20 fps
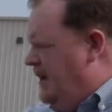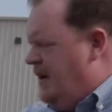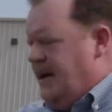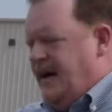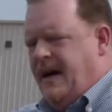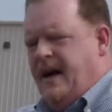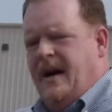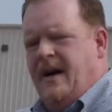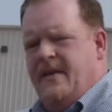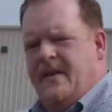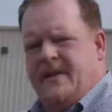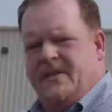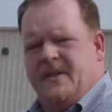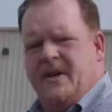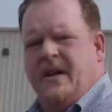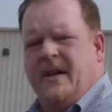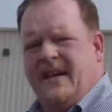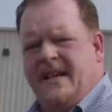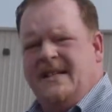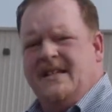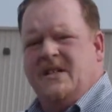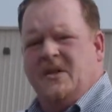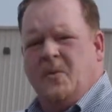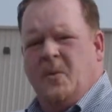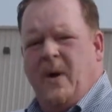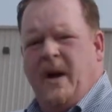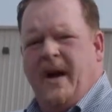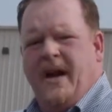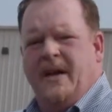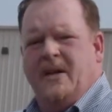that's an easy
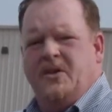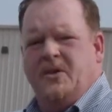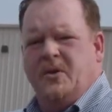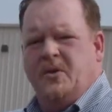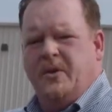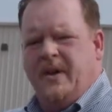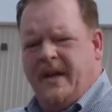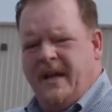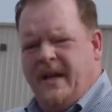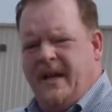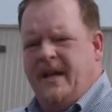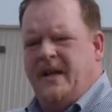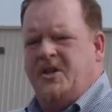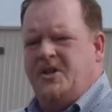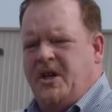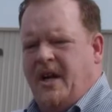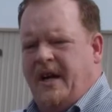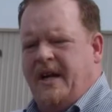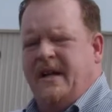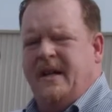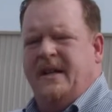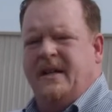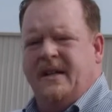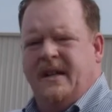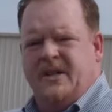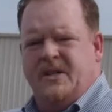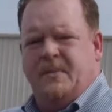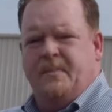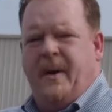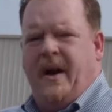way to get in, check it,
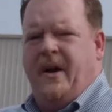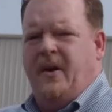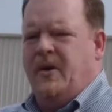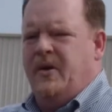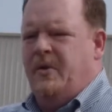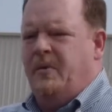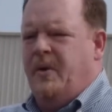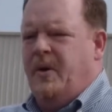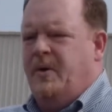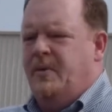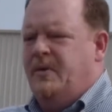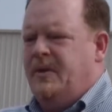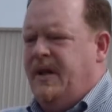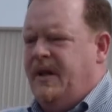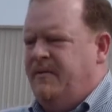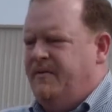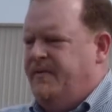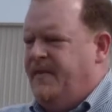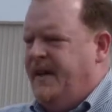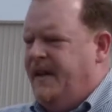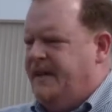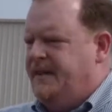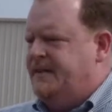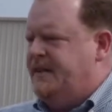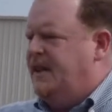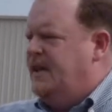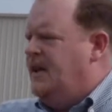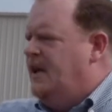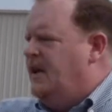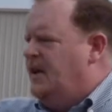get you back on the road and get it
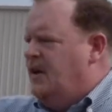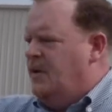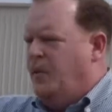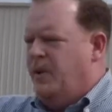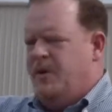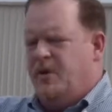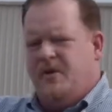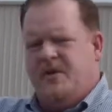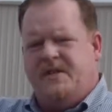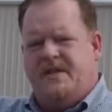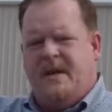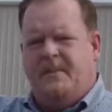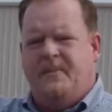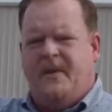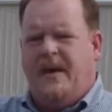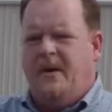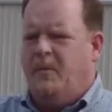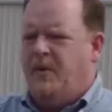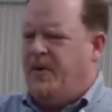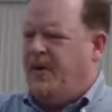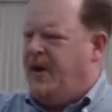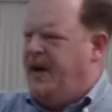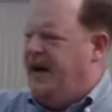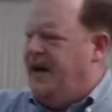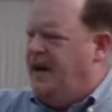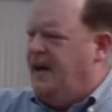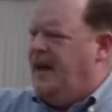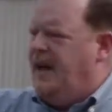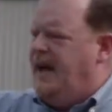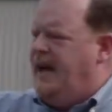fixed. We do the same thing with our
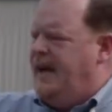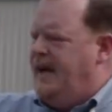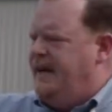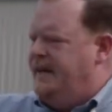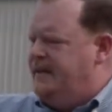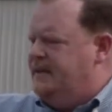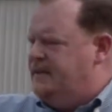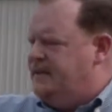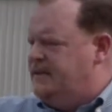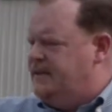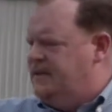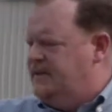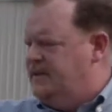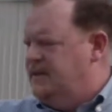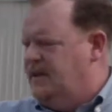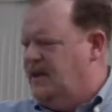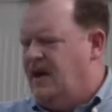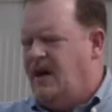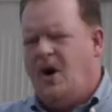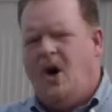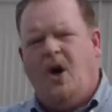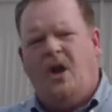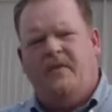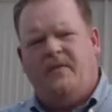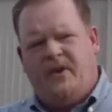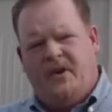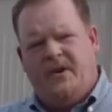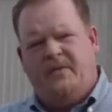air lines. All of our